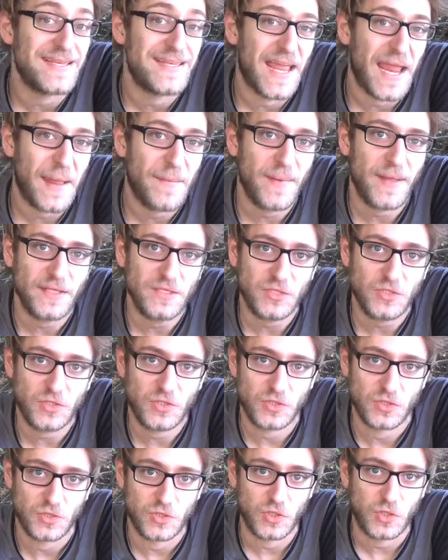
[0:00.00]

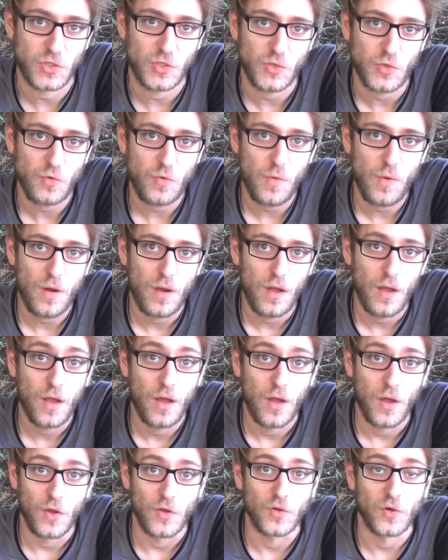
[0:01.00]
damage to
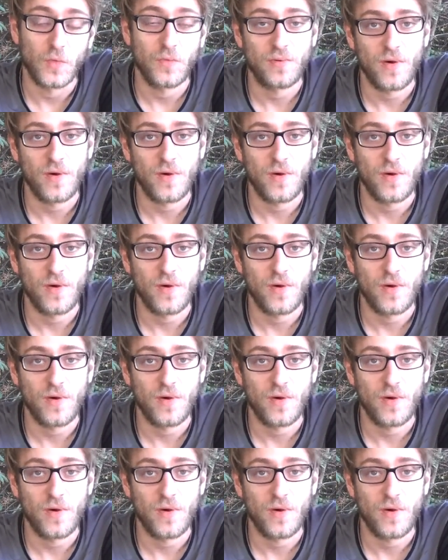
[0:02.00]
your